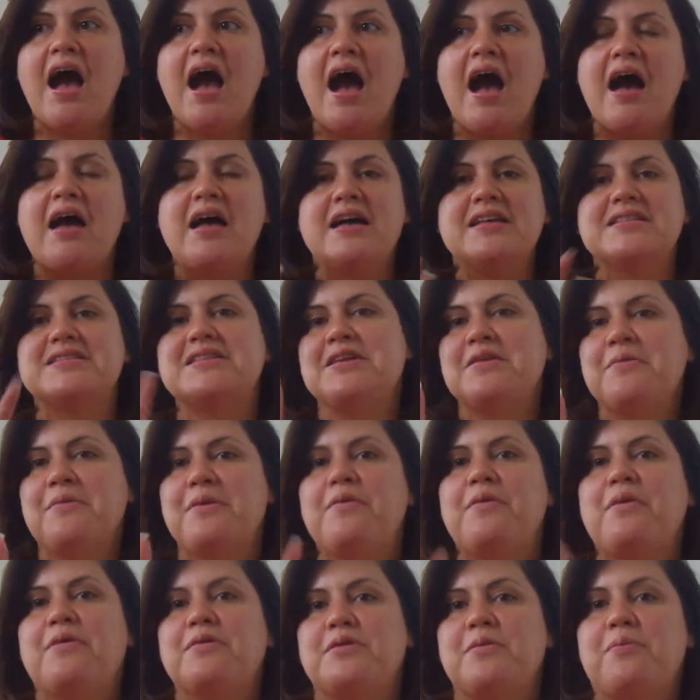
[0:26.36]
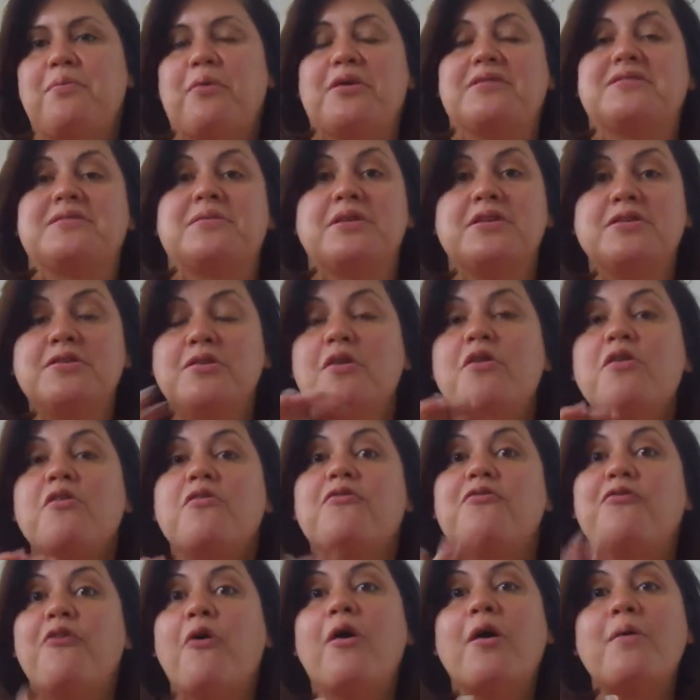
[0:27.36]
it's going to be weird with the boys. I'm going to do
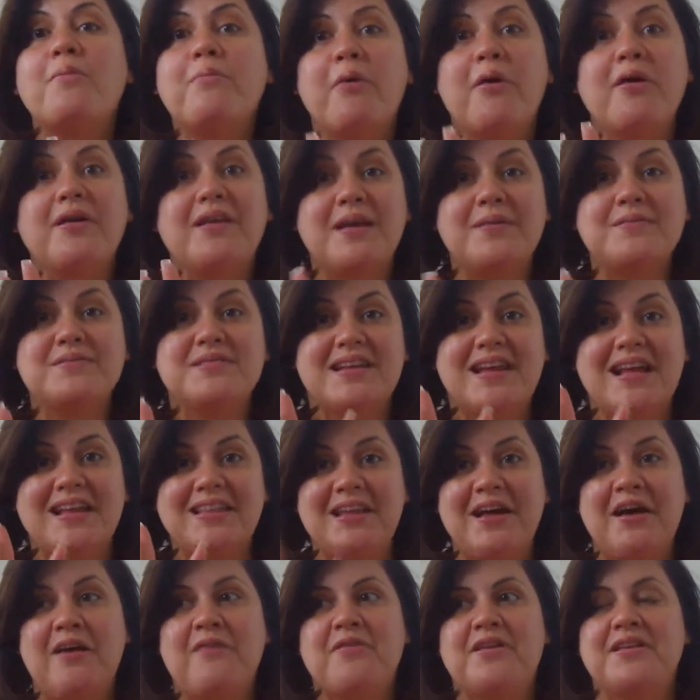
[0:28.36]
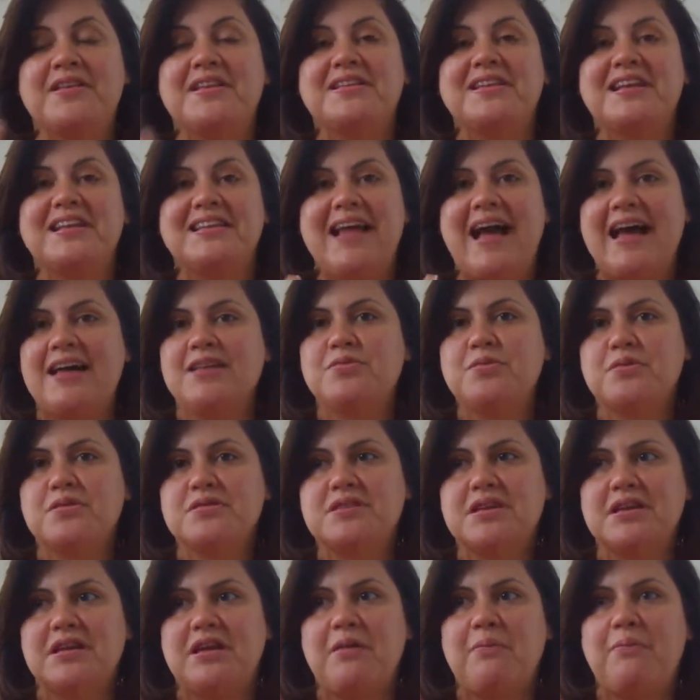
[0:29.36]
4 boy names that I love, and then the last
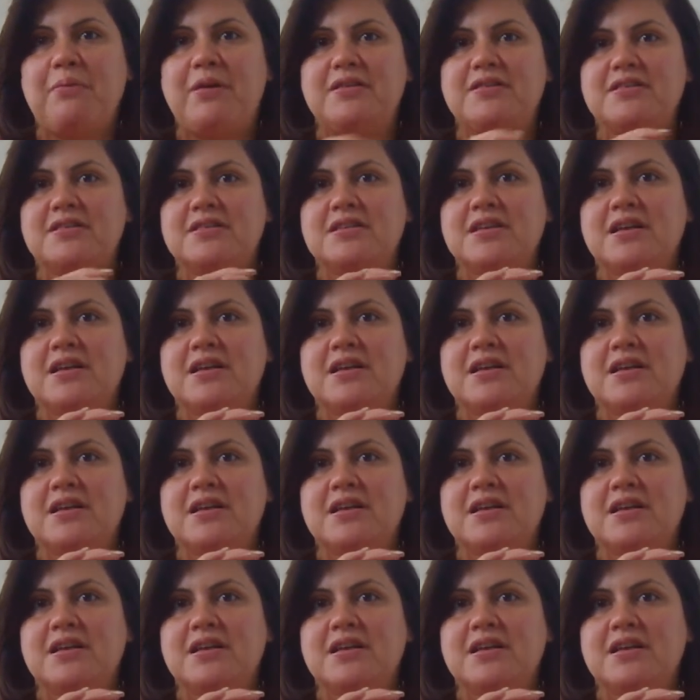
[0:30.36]
one's going to be